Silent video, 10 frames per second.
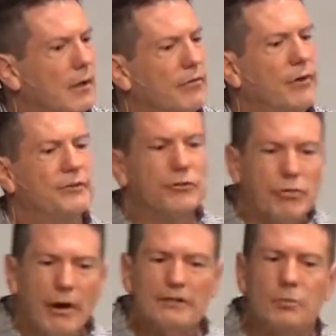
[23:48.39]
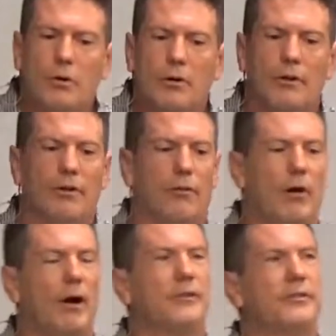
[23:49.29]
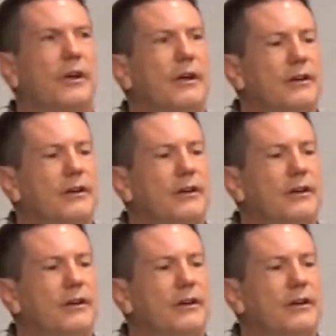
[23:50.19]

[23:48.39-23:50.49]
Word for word: Friends, Christ's work on the cross